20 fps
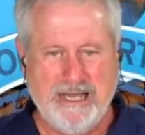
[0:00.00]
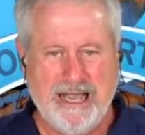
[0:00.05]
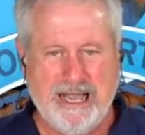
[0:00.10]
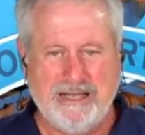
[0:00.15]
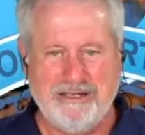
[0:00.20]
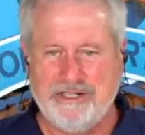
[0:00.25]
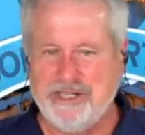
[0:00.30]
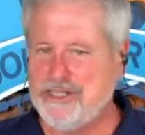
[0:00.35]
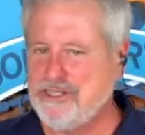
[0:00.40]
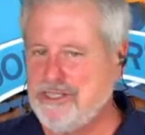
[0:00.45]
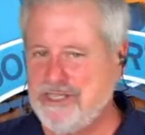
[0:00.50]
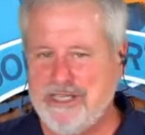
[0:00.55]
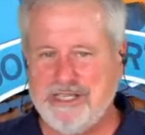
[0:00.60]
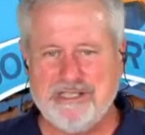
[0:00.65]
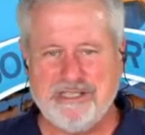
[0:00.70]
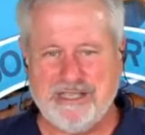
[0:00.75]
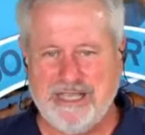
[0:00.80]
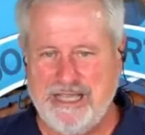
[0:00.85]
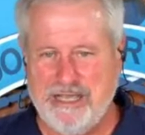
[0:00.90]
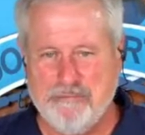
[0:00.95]
does
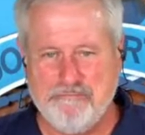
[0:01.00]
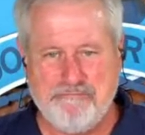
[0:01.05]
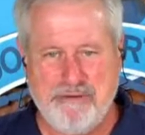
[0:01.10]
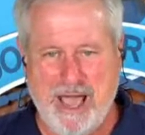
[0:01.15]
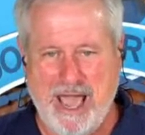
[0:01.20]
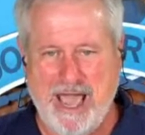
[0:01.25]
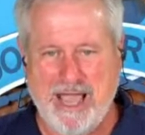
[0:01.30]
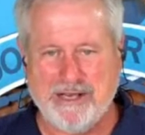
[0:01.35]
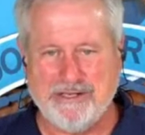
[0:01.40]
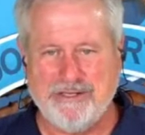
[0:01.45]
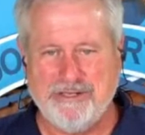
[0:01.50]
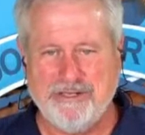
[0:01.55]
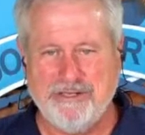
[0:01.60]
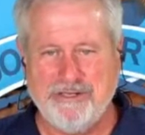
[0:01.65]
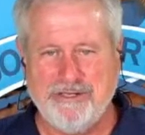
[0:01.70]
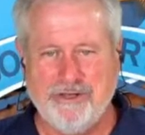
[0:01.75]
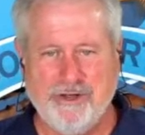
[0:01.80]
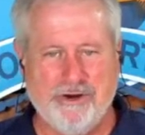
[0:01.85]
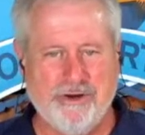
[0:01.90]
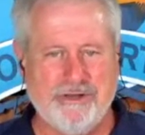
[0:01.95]
this impact
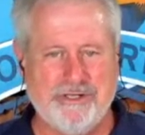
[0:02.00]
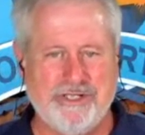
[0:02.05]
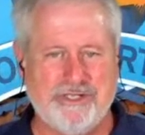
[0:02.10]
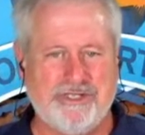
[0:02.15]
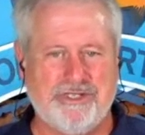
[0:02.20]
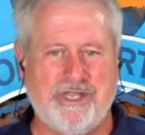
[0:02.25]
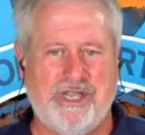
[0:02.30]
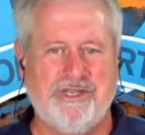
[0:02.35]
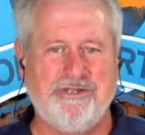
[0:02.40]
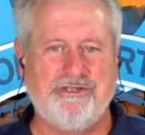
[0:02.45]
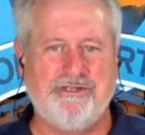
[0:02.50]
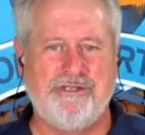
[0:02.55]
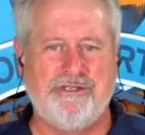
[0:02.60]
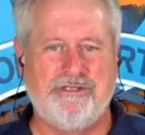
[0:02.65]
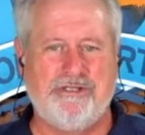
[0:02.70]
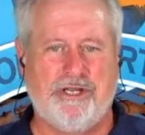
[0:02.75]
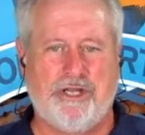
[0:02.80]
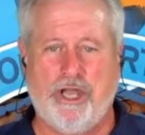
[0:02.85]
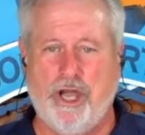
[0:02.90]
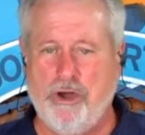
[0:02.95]
your decision
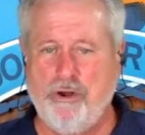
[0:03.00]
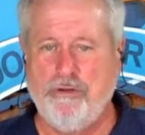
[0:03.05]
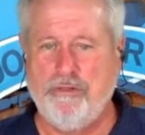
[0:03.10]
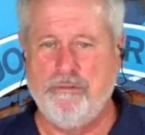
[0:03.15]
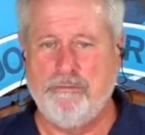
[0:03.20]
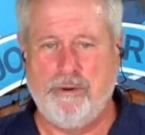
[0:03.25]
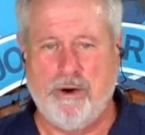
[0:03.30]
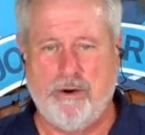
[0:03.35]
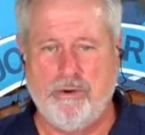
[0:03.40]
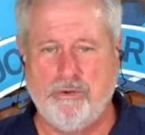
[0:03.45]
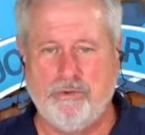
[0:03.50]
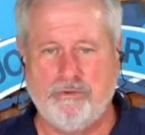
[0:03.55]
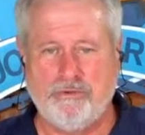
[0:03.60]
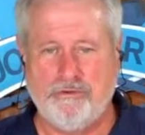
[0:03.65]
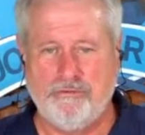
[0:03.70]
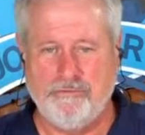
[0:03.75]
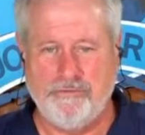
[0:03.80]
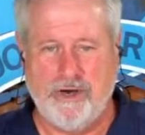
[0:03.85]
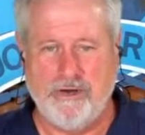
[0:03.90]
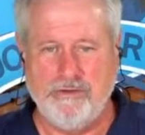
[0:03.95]
to go to the polls
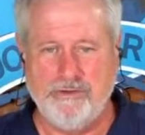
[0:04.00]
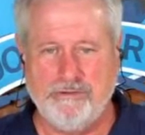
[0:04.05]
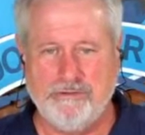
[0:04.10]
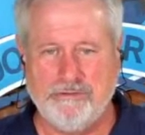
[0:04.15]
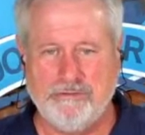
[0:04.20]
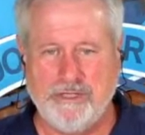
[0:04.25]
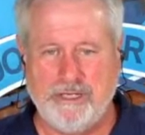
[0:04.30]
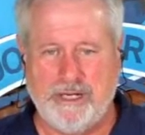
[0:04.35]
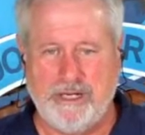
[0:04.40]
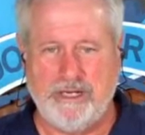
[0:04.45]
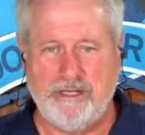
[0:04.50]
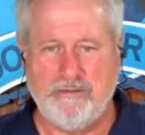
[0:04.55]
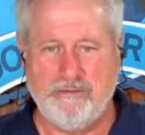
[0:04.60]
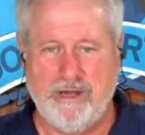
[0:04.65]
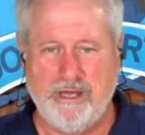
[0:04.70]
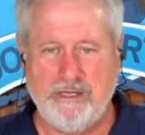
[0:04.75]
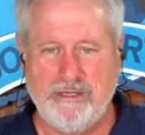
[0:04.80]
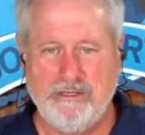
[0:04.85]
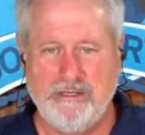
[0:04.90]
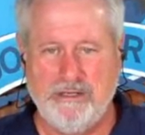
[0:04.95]
and vote in any way?
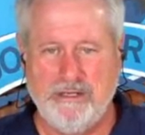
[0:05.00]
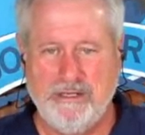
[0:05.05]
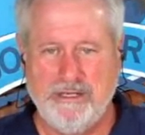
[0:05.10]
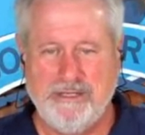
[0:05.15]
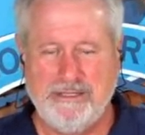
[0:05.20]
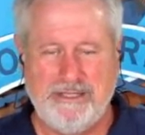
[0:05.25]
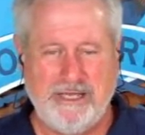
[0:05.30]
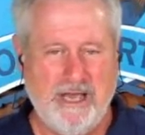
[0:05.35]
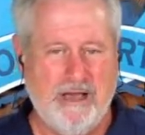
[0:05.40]
Tell